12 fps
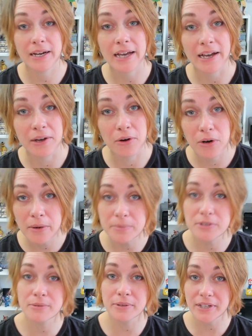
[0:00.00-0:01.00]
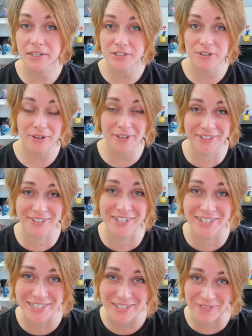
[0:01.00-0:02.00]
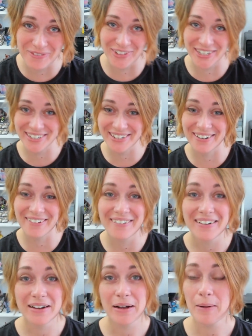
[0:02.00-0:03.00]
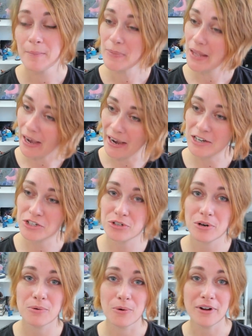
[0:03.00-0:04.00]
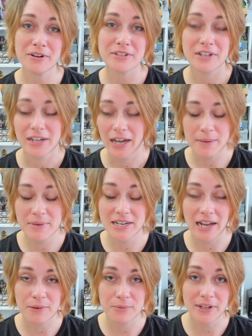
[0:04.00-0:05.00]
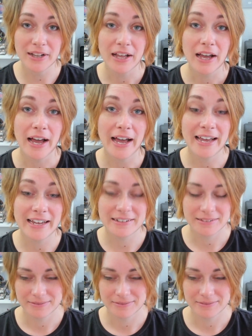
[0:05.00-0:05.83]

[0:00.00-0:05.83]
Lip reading: I hope you will enjoy this video. I sure won't. I mean, I will. And